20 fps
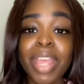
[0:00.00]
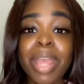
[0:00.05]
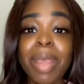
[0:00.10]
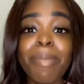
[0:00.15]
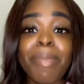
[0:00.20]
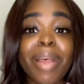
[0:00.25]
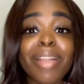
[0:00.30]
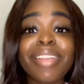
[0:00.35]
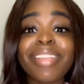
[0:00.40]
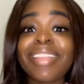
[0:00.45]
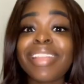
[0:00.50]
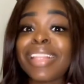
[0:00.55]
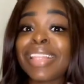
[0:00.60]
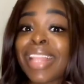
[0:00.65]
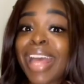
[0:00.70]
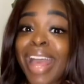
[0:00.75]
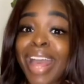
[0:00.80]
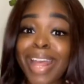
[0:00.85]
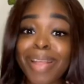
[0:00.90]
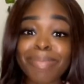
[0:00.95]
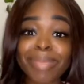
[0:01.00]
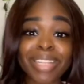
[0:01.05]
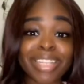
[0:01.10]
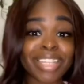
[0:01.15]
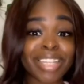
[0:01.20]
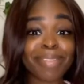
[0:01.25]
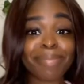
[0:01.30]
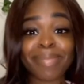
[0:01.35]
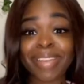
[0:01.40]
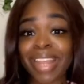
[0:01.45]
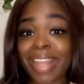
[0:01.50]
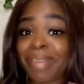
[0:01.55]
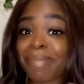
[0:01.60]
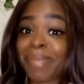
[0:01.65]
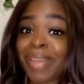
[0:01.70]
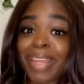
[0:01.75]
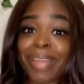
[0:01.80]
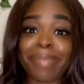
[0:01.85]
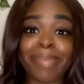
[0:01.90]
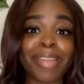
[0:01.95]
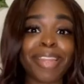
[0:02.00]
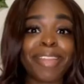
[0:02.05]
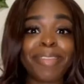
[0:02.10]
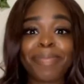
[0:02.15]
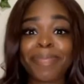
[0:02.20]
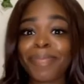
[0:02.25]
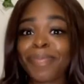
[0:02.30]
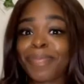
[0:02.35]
But other than that, I'm a cheap date, baby.